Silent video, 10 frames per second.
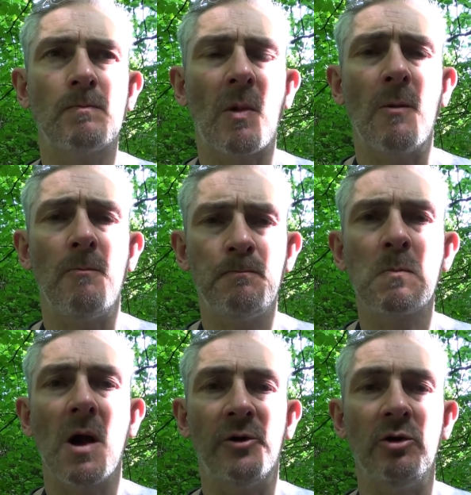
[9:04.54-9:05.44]

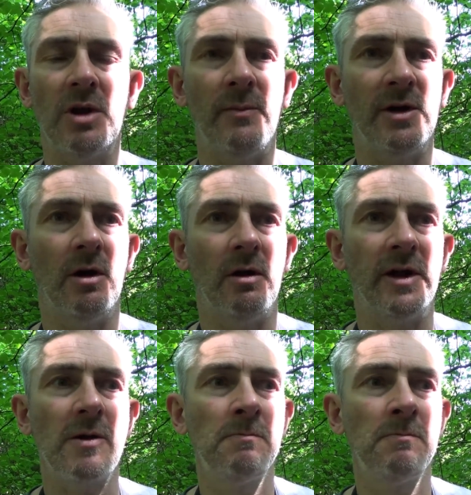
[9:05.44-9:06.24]
I do like my garlic,